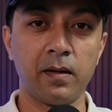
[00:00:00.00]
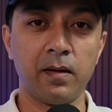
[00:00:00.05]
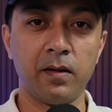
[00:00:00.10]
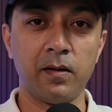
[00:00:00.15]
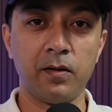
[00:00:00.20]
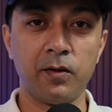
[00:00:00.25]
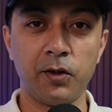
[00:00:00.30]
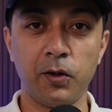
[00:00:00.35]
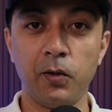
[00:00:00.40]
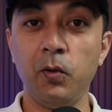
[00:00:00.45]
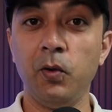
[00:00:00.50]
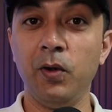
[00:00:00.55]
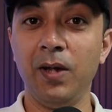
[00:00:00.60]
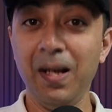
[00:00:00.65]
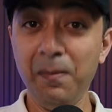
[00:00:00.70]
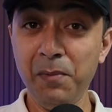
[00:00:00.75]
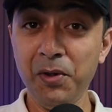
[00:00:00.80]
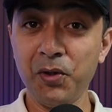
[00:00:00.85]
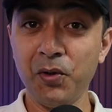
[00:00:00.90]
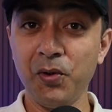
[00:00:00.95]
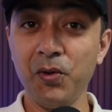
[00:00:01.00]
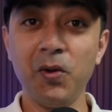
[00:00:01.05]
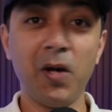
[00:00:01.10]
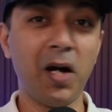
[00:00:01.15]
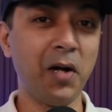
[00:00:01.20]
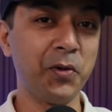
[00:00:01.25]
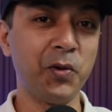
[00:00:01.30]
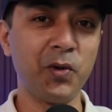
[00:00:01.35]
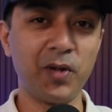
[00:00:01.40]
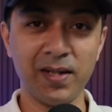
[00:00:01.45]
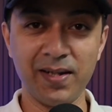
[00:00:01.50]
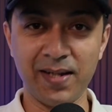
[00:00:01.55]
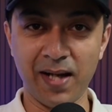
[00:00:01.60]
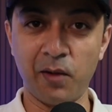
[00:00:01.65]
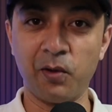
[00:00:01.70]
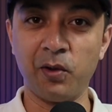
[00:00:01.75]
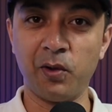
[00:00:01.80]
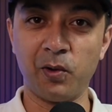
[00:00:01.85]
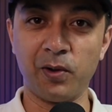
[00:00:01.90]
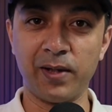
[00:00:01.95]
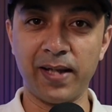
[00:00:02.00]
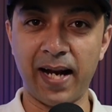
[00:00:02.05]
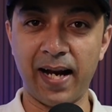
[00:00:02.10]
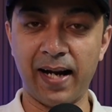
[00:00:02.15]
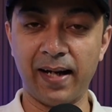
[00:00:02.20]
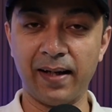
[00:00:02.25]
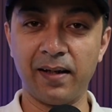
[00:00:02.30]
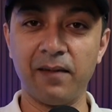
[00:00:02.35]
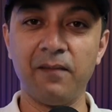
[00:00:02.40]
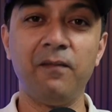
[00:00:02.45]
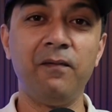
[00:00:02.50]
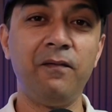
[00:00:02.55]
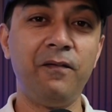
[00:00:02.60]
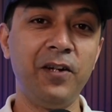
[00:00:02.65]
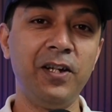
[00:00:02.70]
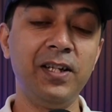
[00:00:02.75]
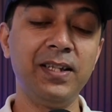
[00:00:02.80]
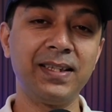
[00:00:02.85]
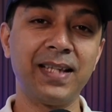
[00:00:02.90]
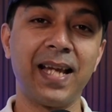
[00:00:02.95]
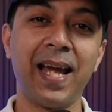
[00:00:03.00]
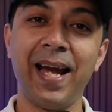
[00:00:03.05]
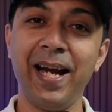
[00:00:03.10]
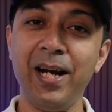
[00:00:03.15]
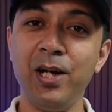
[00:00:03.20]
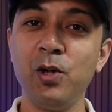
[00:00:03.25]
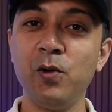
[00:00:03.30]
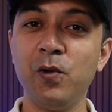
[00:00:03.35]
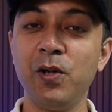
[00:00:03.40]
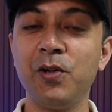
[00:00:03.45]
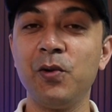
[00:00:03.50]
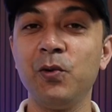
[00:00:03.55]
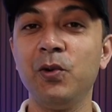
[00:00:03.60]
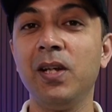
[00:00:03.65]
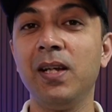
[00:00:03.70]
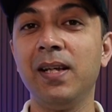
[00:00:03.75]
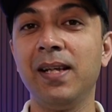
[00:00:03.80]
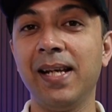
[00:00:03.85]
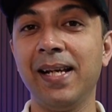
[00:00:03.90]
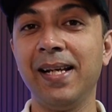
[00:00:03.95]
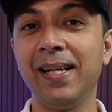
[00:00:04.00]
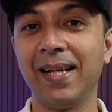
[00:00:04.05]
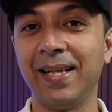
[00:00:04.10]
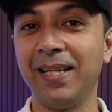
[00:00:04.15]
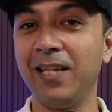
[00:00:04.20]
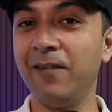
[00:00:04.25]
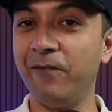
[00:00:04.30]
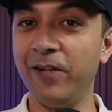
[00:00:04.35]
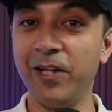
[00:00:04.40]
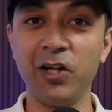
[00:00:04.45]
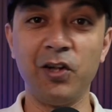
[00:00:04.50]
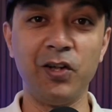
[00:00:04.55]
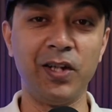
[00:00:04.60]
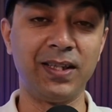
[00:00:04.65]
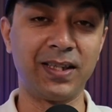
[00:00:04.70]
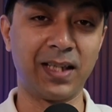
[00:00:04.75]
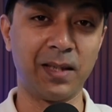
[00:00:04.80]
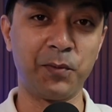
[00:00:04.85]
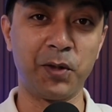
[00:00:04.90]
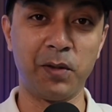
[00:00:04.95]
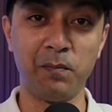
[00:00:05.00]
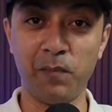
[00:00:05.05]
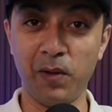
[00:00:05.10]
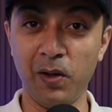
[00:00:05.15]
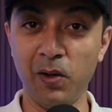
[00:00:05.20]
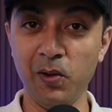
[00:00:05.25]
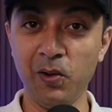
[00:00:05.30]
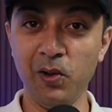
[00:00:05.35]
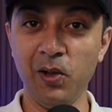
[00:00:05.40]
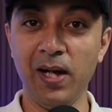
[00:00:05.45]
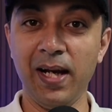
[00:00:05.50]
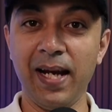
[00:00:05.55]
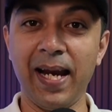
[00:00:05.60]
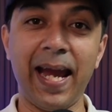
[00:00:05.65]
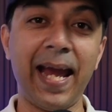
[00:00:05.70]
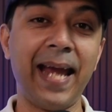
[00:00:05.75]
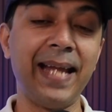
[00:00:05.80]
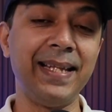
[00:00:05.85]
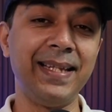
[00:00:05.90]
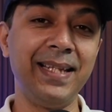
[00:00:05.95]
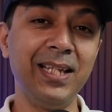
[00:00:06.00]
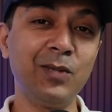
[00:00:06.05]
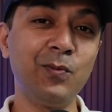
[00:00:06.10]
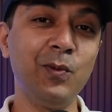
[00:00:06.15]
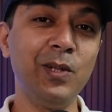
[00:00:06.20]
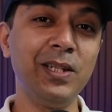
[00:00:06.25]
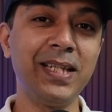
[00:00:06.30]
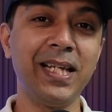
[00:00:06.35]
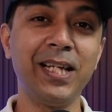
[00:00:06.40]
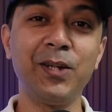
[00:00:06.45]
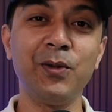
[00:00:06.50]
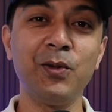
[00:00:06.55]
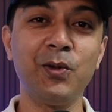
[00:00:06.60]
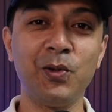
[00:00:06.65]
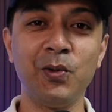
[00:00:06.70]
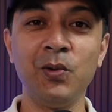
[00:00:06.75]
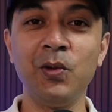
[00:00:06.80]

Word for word: So let me show you how you can download that. First, head over to the link in the video description below and this will take you to